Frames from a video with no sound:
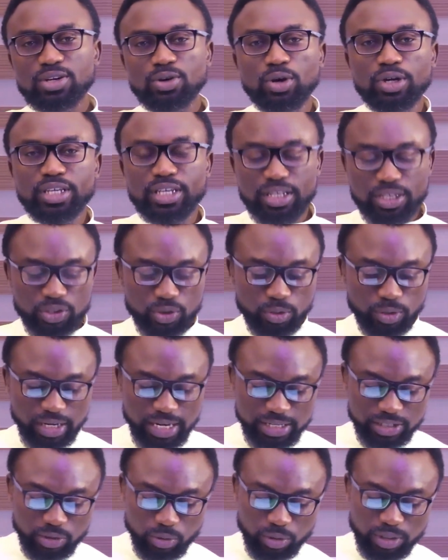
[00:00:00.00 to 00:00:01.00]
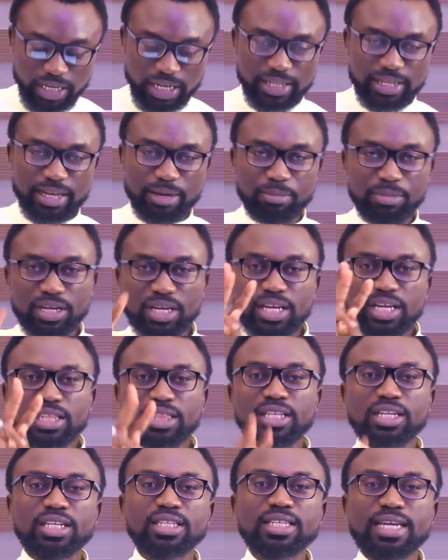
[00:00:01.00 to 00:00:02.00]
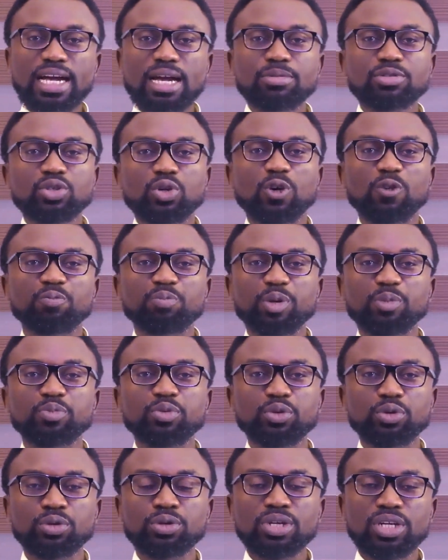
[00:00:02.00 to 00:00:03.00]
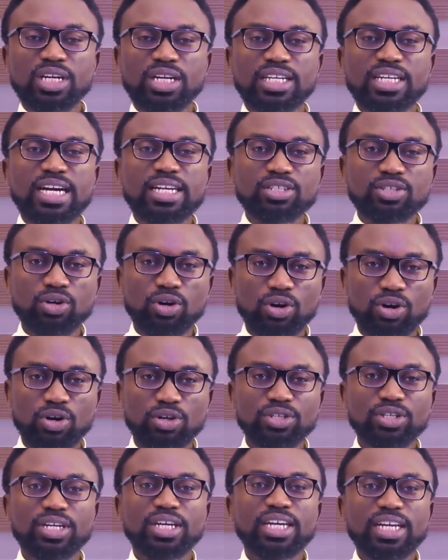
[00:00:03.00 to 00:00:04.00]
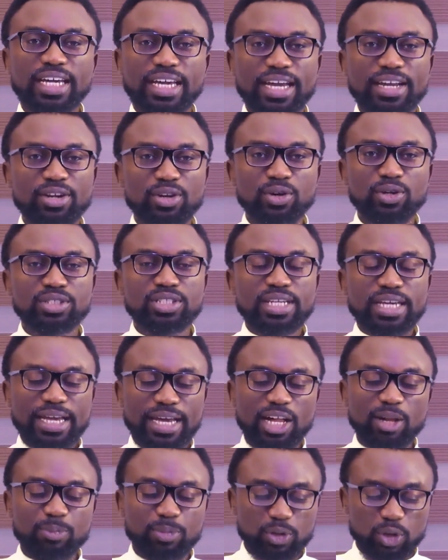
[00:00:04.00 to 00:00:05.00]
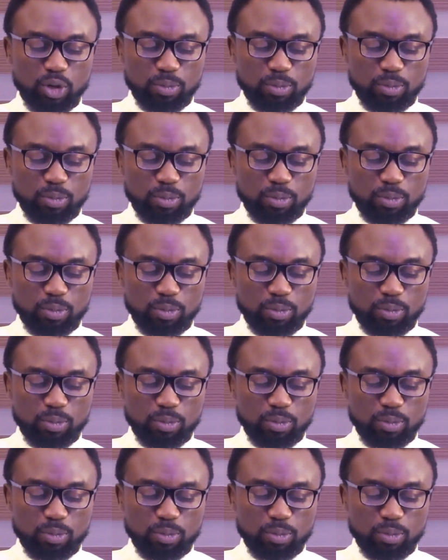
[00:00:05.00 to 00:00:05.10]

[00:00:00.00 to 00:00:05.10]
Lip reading: Okay, so let's look at them. Three types of people that God cannot help.